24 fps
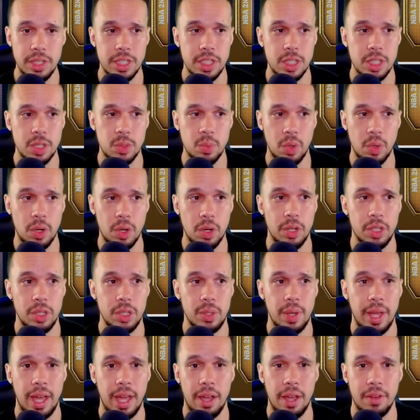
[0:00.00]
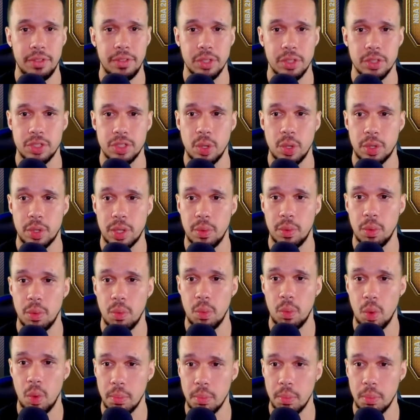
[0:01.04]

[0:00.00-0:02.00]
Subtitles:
this is where you have your token reward